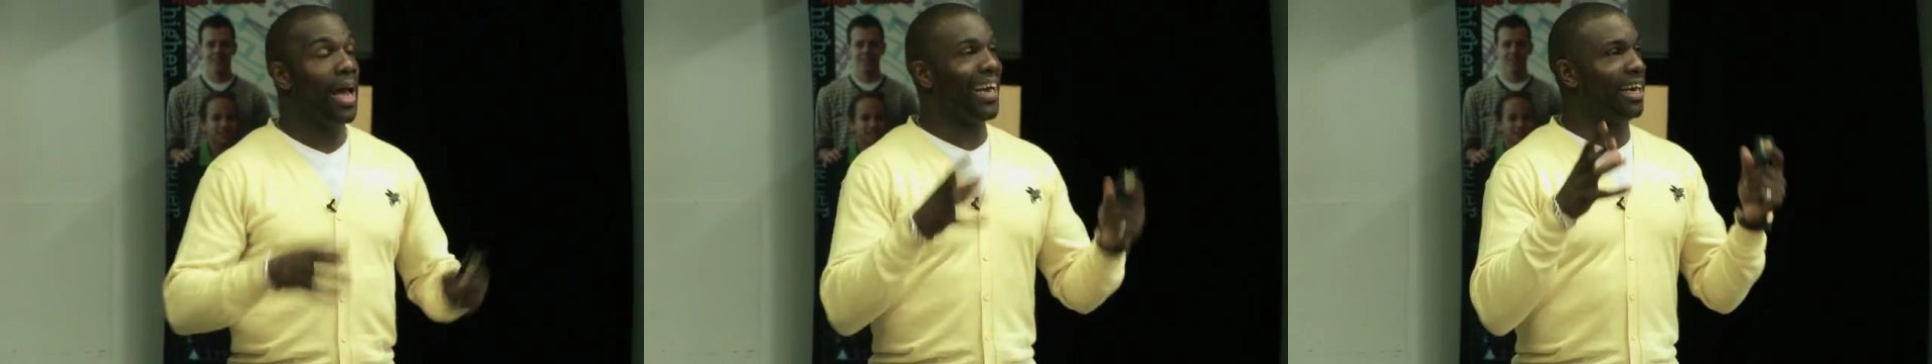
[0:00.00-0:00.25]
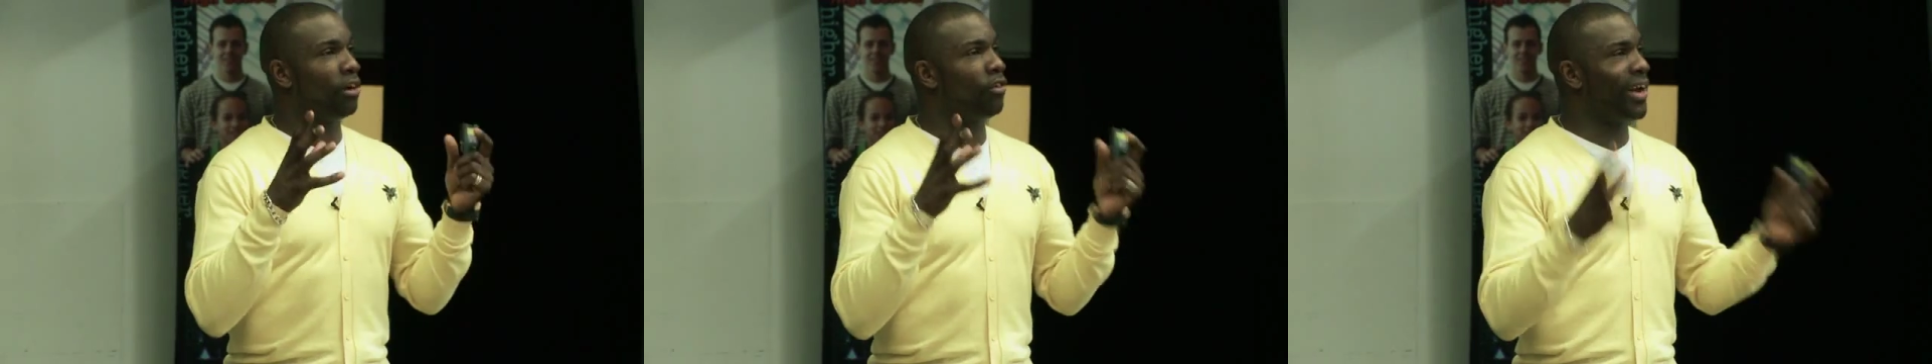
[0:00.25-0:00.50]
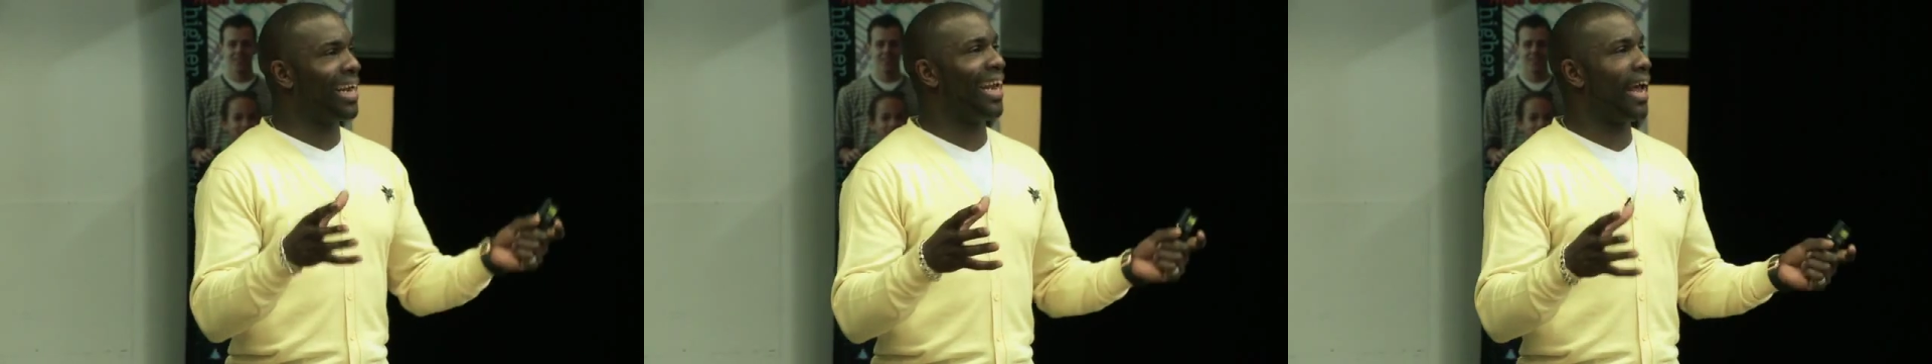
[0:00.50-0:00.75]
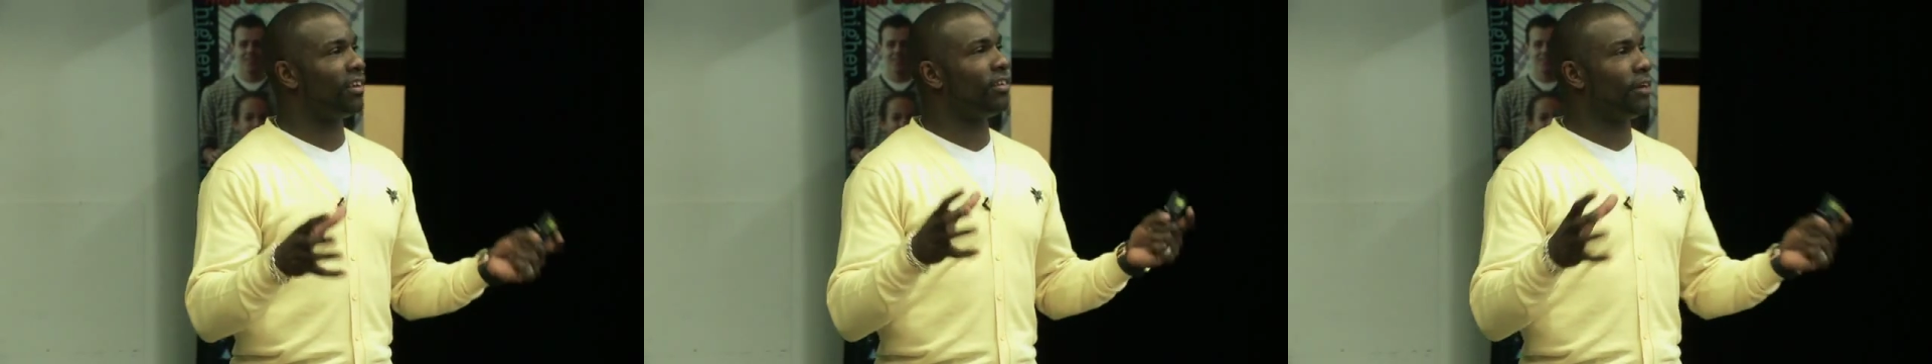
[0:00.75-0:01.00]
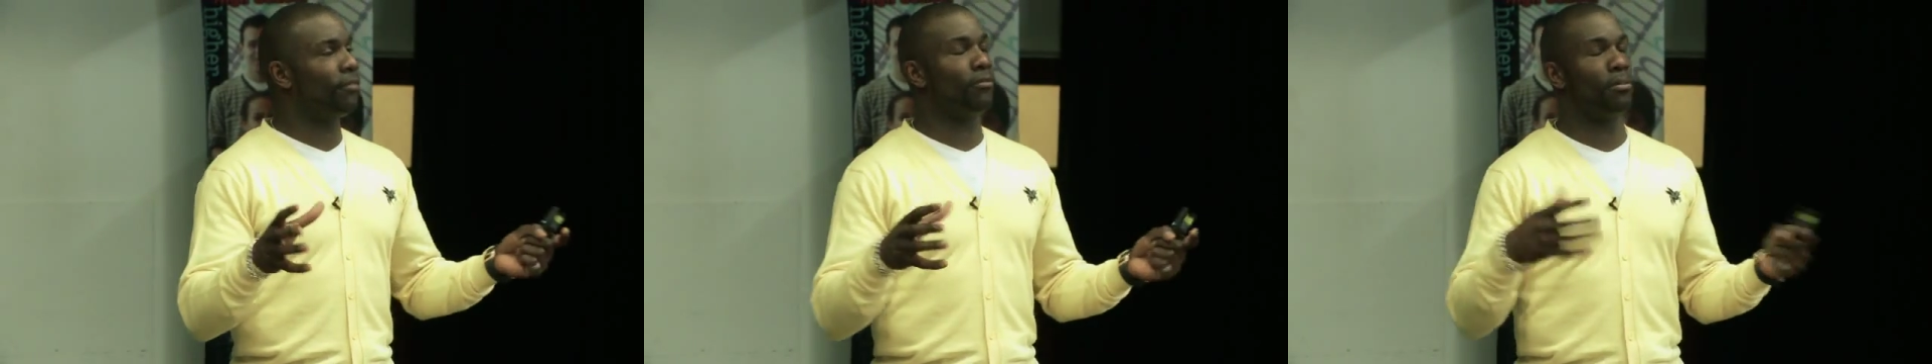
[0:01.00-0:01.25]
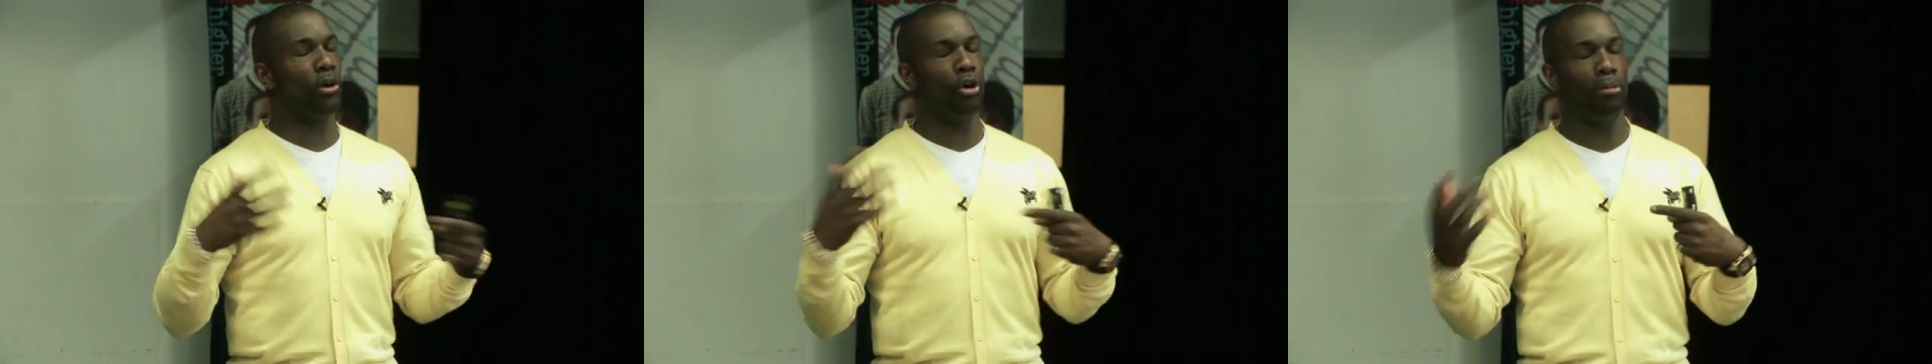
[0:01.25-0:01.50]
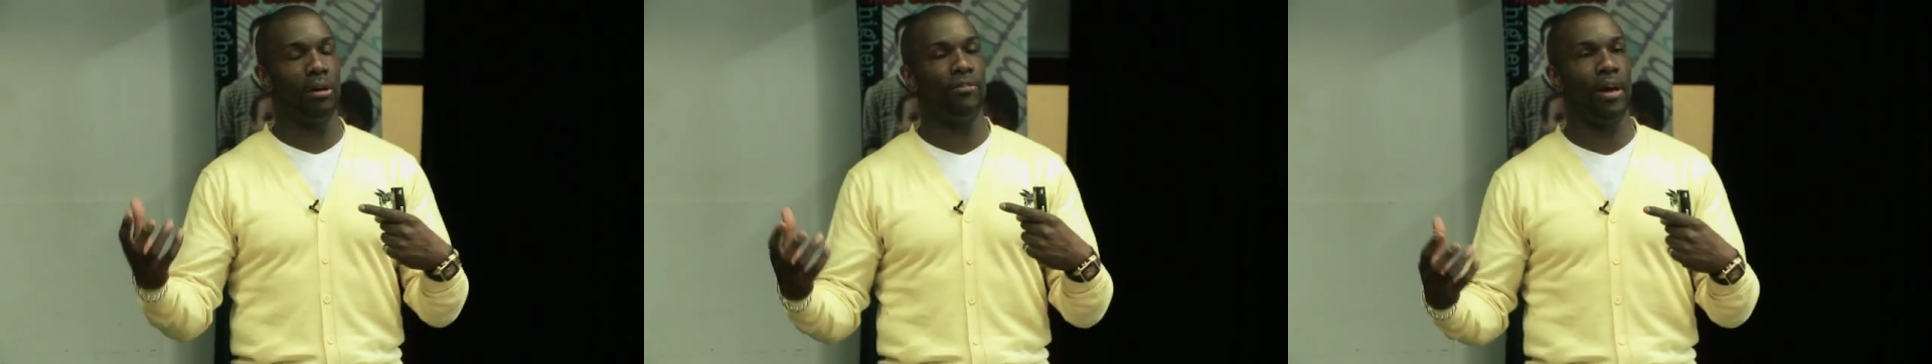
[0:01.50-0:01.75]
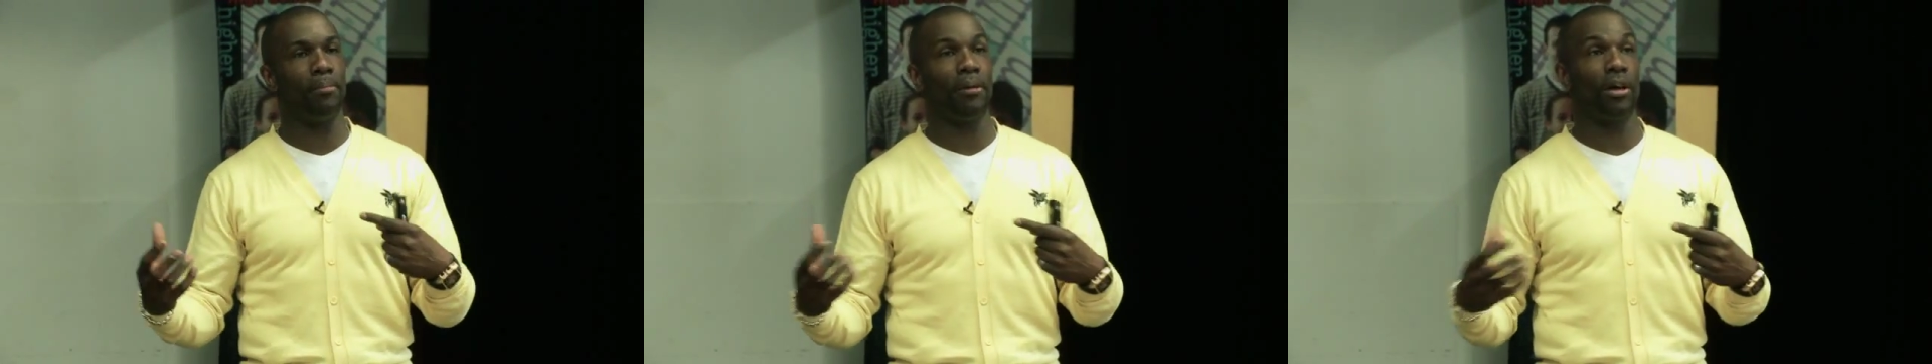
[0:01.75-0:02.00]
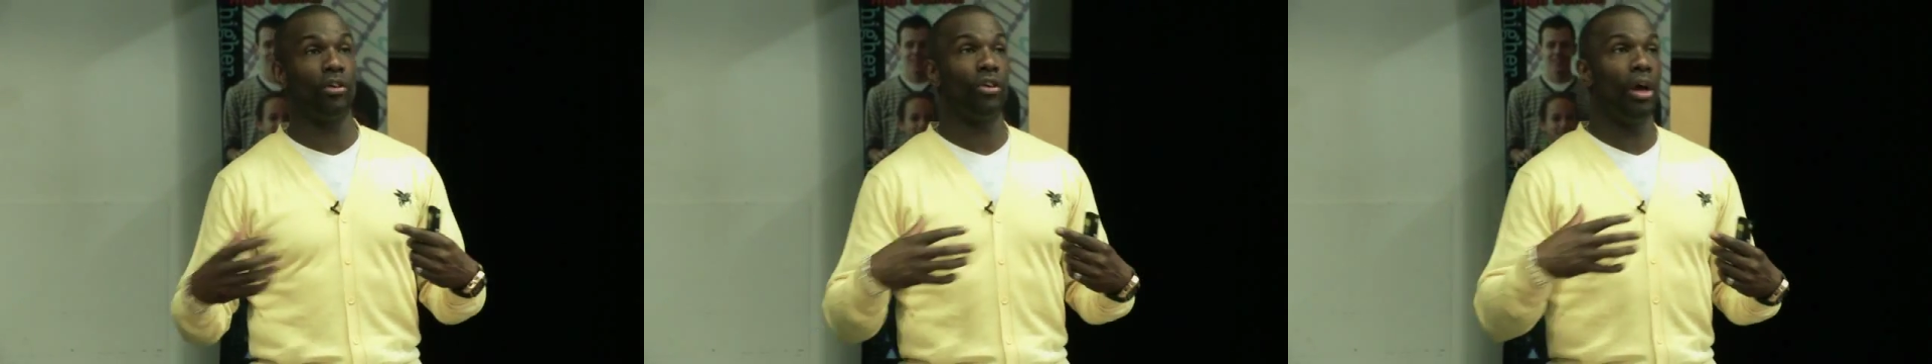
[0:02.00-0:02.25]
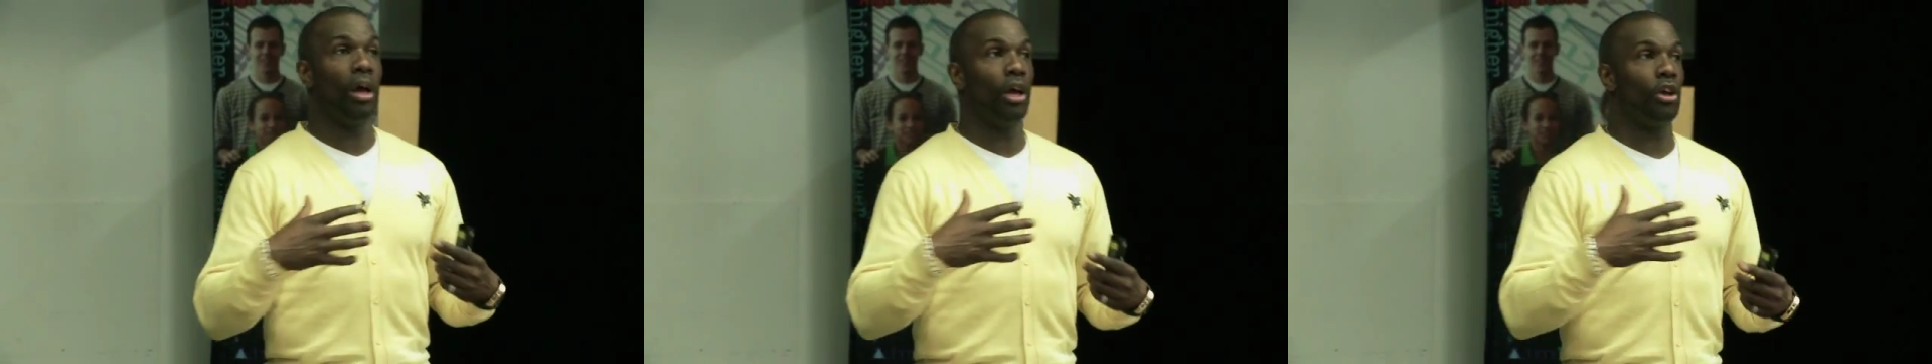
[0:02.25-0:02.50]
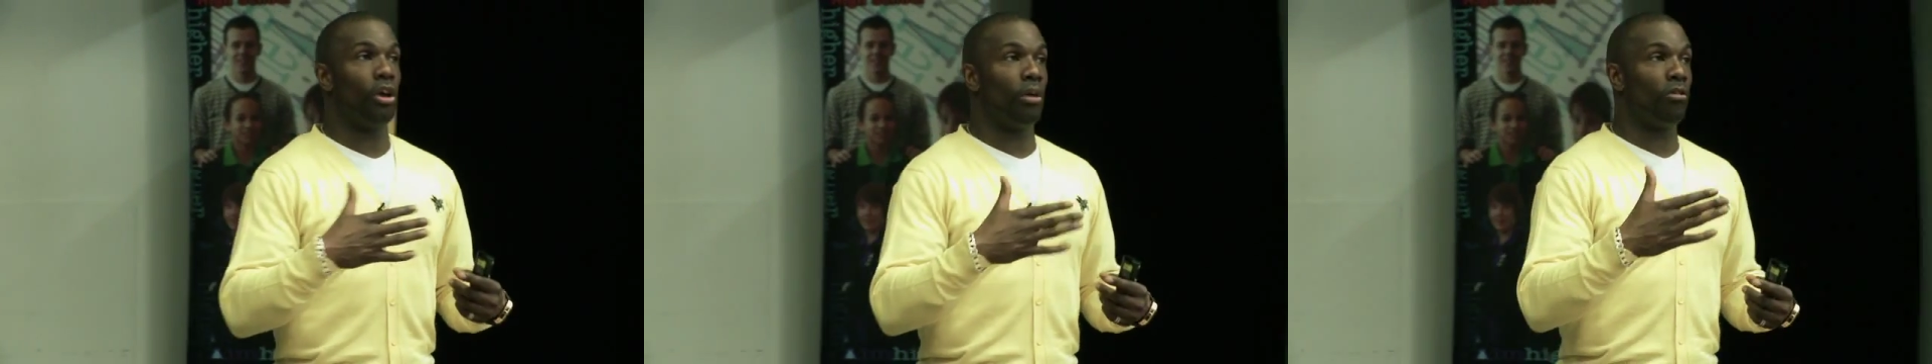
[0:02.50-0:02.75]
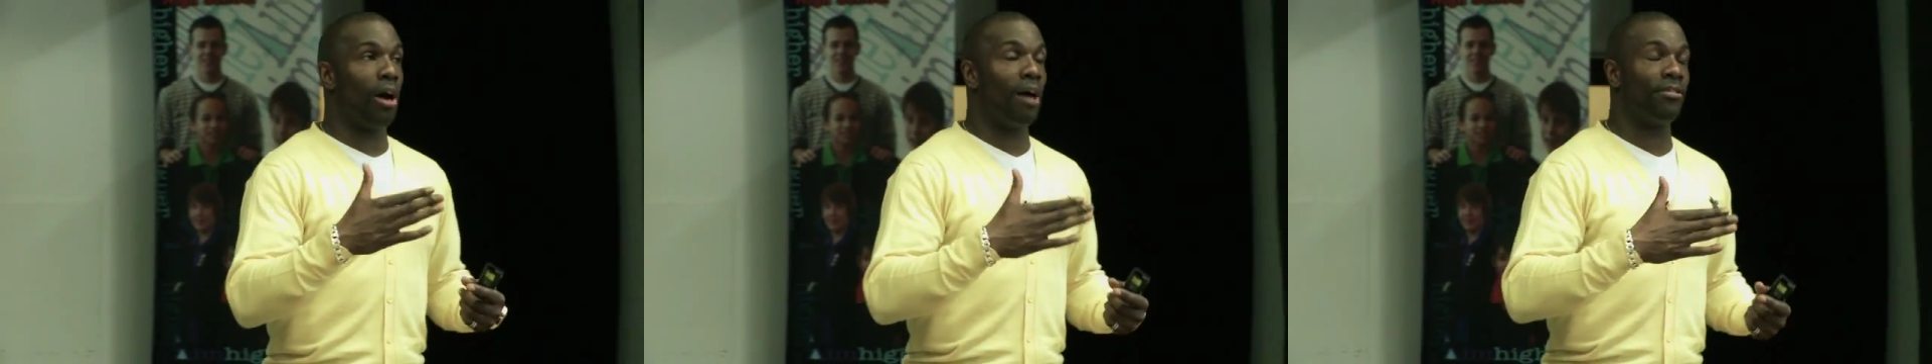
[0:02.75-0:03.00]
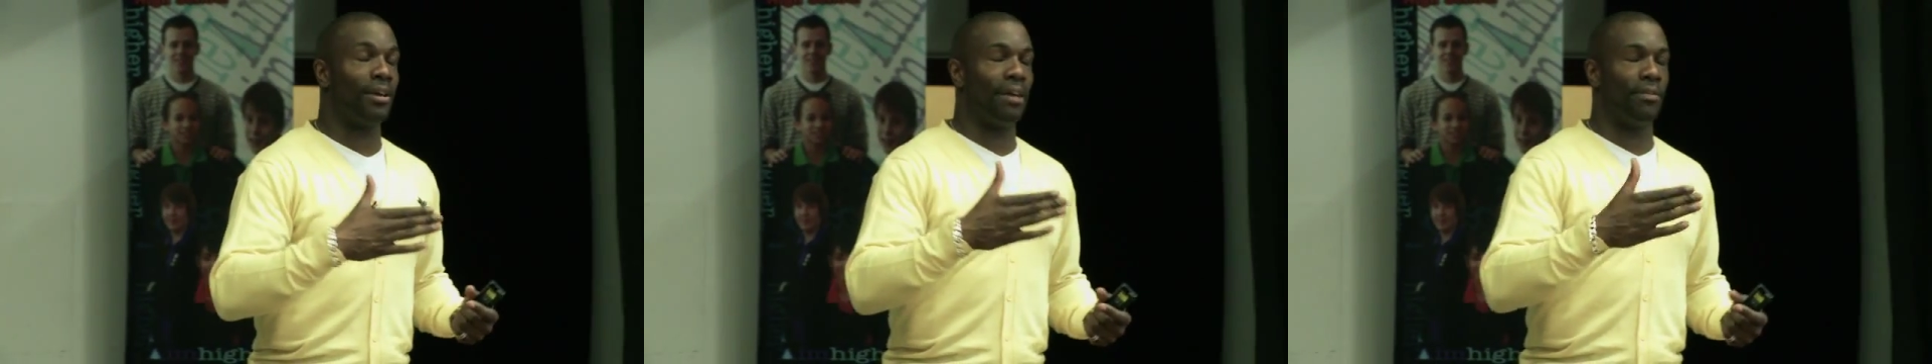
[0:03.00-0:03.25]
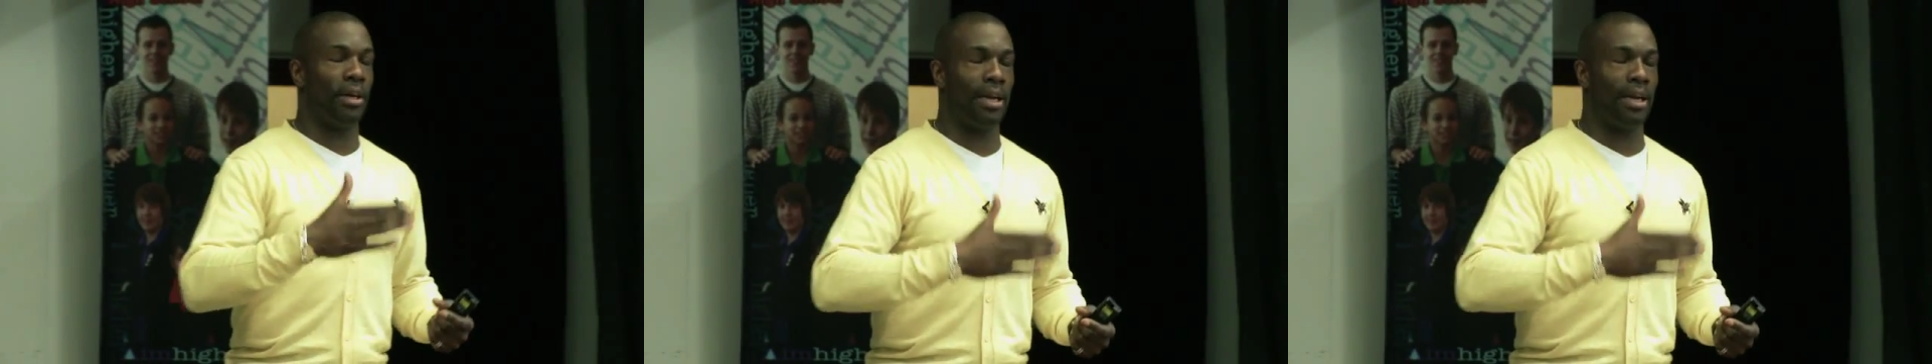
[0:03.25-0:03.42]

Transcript: And in a relay, it's different from a normal event because rather than having a